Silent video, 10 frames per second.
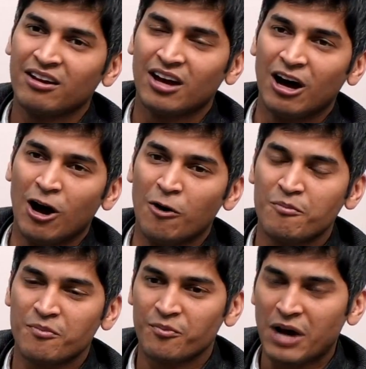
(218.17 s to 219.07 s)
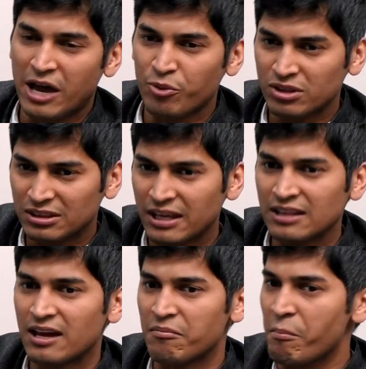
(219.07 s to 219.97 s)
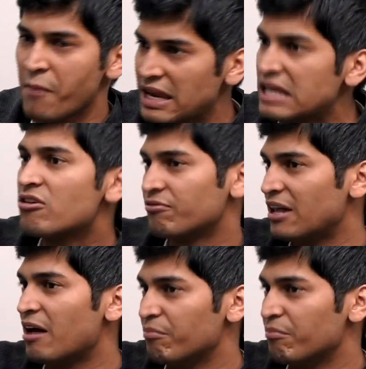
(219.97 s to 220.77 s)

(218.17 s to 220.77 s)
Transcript: I would think that many of them,